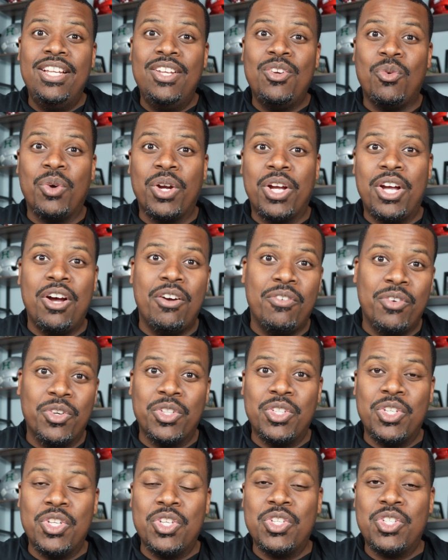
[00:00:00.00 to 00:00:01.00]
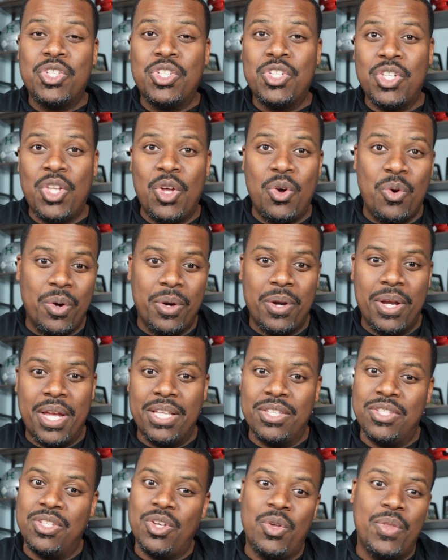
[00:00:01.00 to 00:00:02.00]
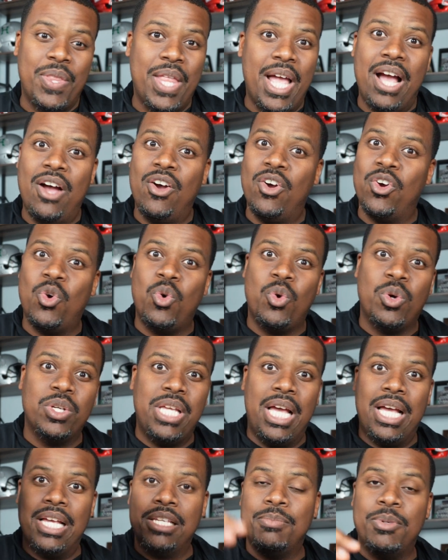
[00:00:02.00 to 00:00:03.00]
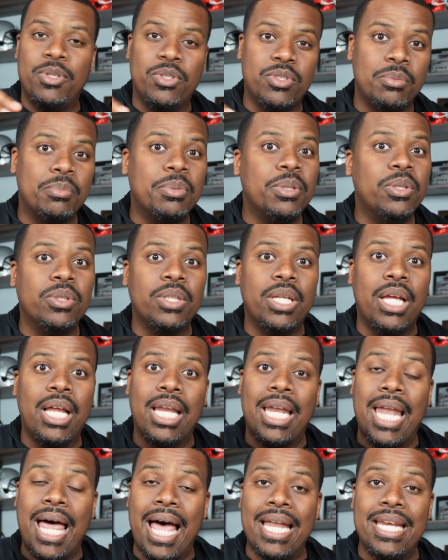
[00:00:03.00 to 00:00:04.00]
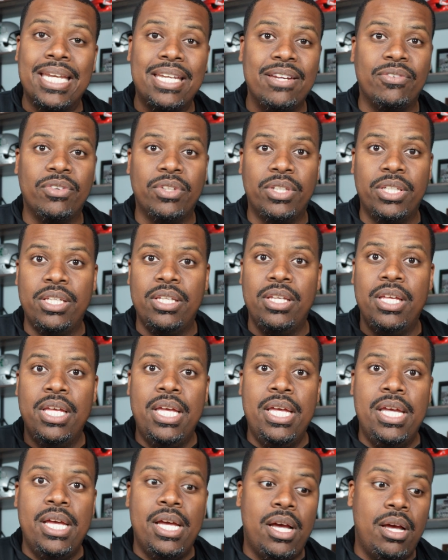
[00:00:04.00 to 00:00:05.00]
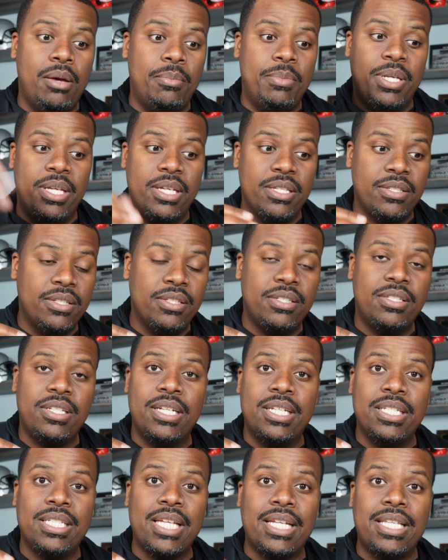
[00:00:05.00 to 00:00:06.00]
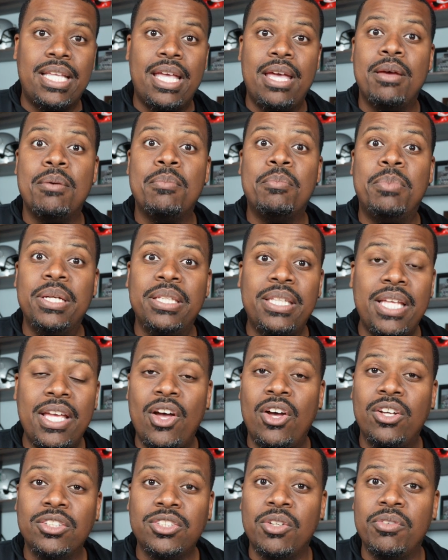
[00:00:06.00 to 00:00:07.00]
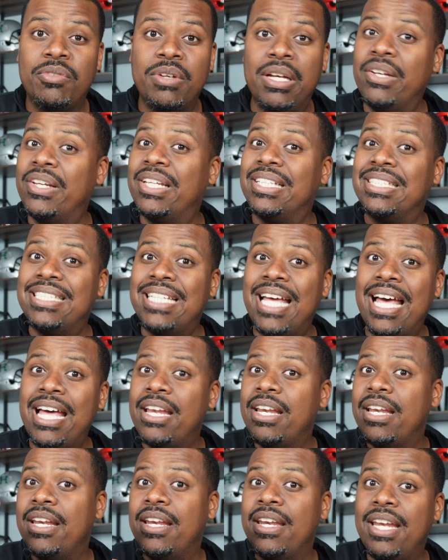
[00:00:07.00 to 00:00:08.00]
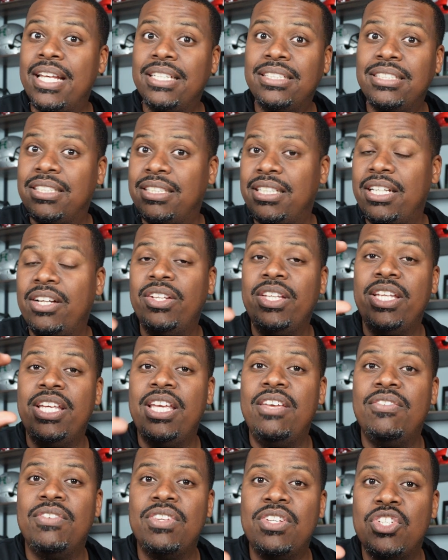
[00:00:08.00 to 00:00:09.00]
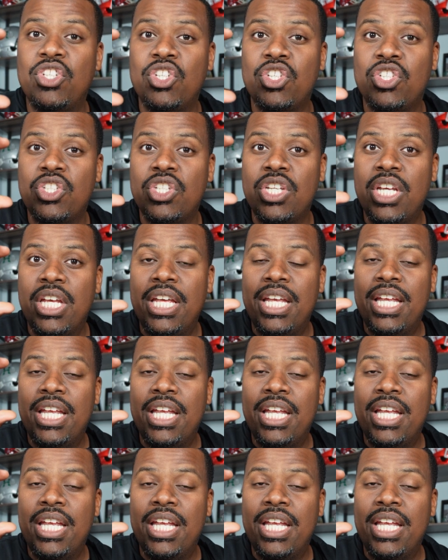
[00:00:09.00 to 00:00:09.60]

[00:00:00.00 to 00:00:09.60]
recovered slower. And so now, of course, hospitals are built a lot differently because of studies like that. But they also found it's not necessarily even just